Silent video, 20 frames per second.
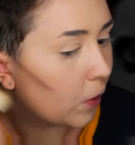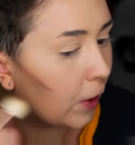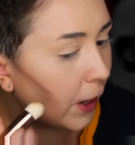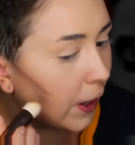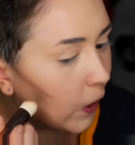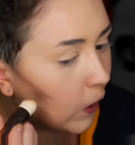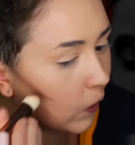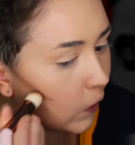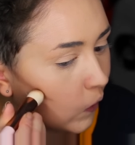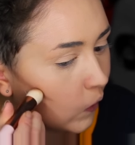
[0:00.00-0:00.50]

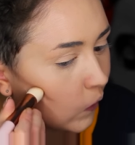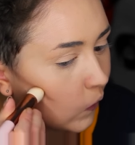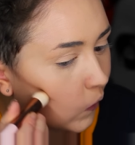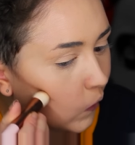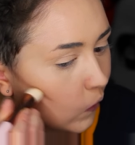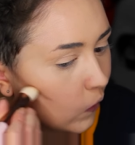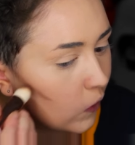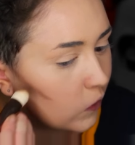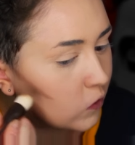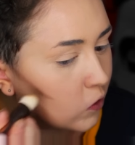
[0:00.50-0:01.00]
and
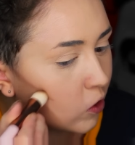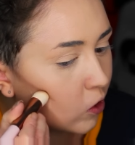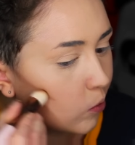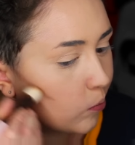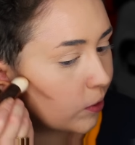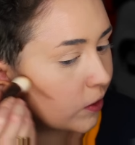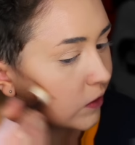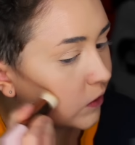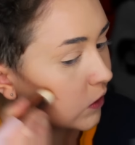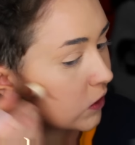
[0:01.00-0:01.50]
it's good
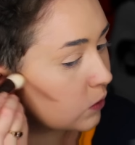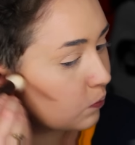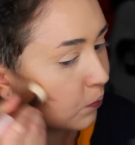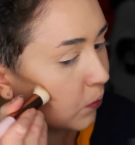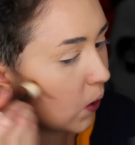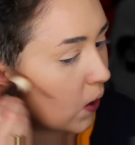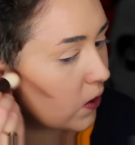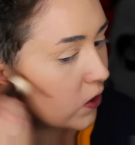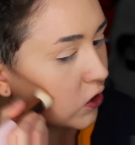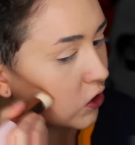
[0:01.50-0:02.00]
because this
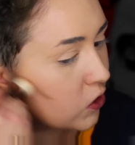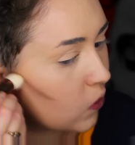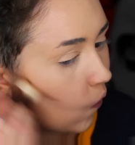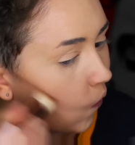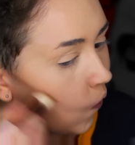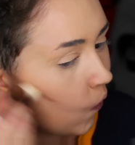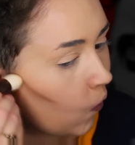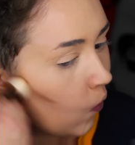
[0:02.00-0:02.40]
brush